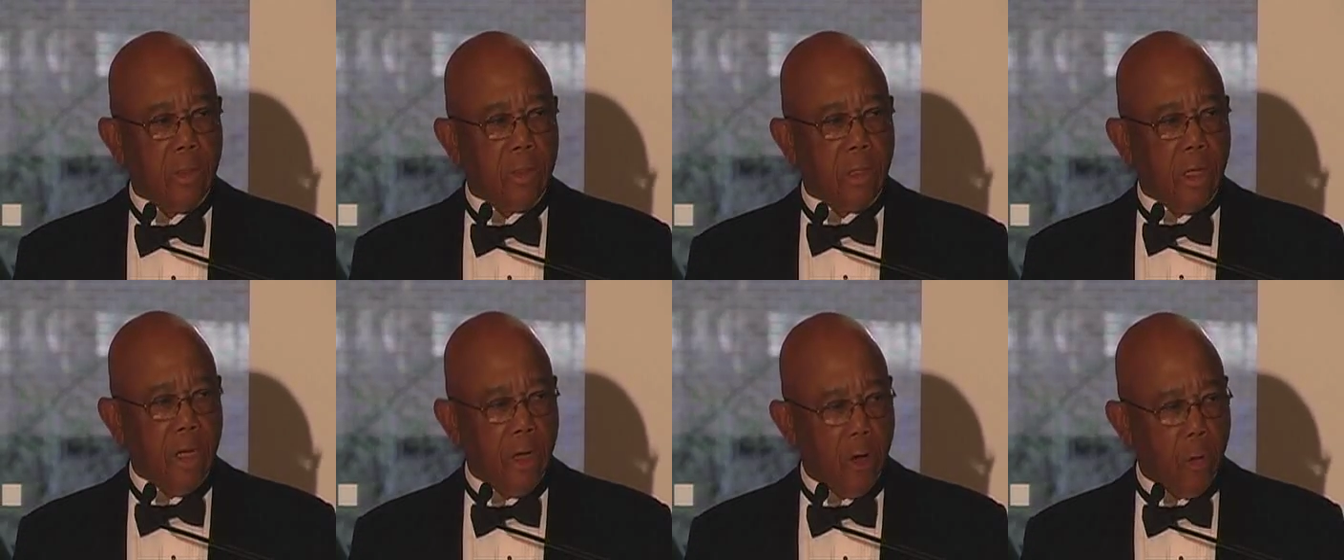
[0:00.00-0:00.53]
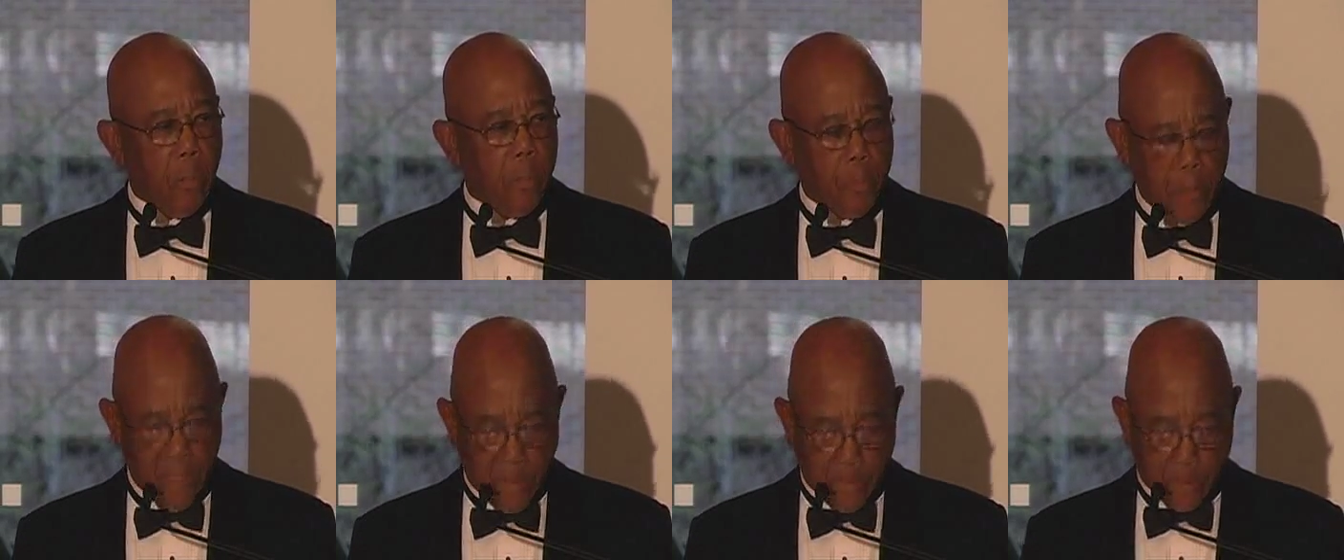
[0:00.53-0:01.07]
to help
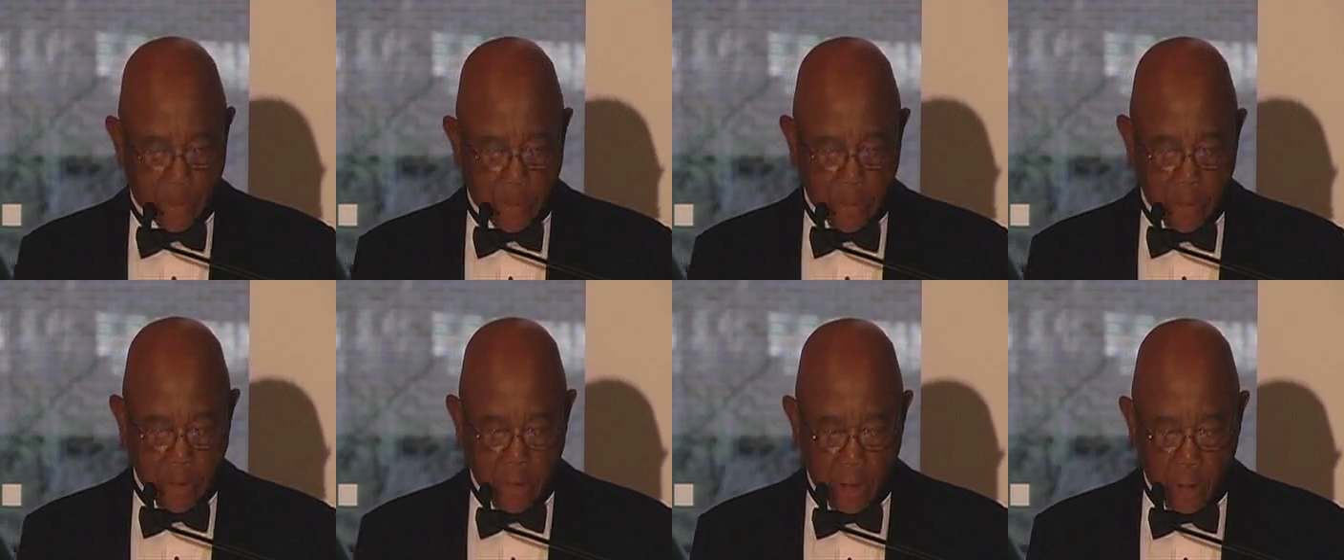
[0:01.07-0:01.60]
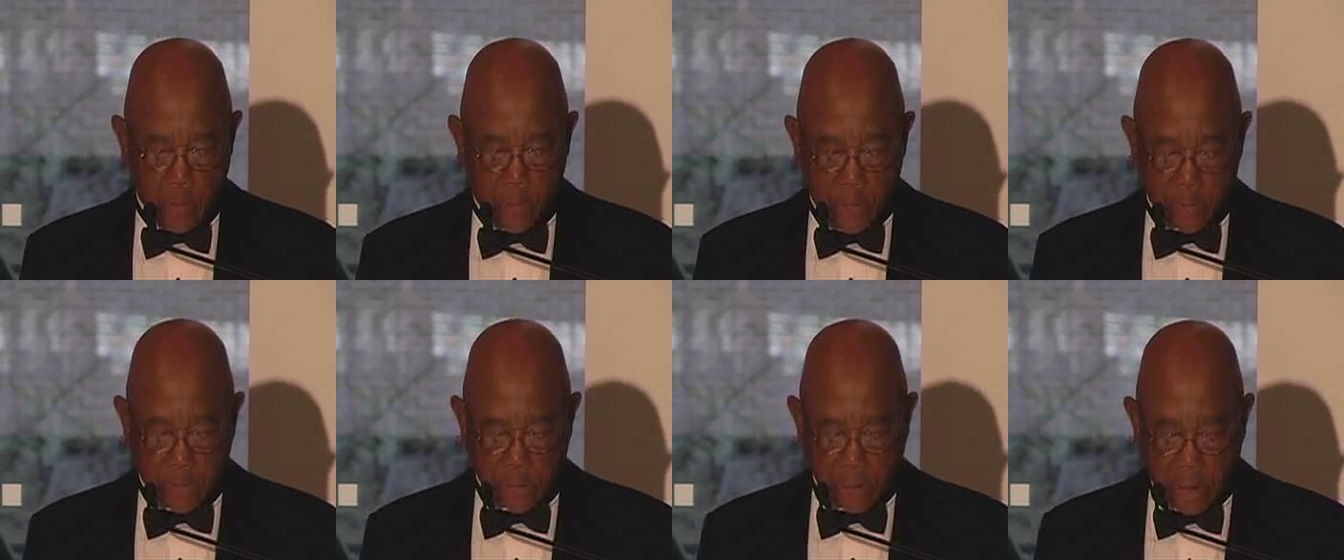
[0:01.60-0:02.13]
people help
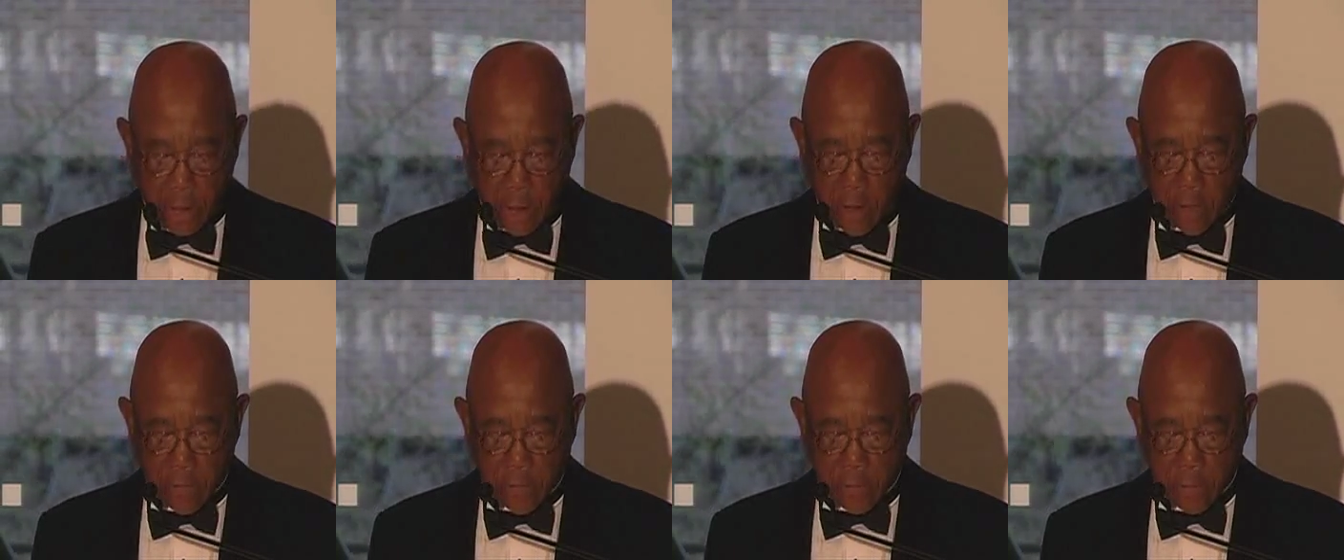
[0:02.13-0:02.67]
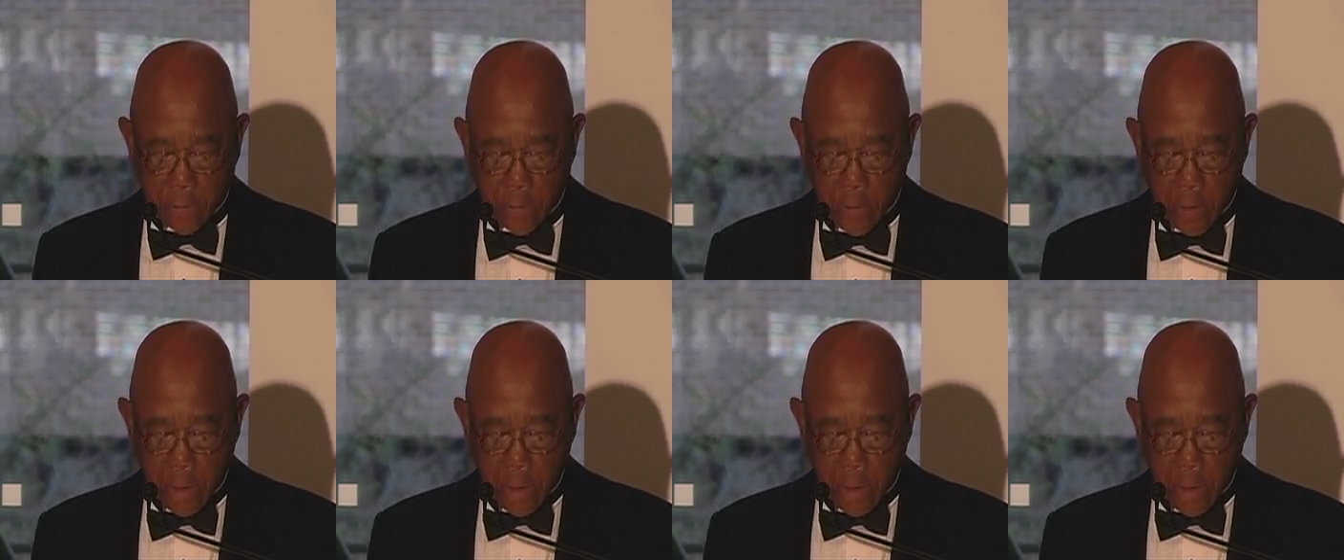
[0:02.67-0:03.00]
themselves.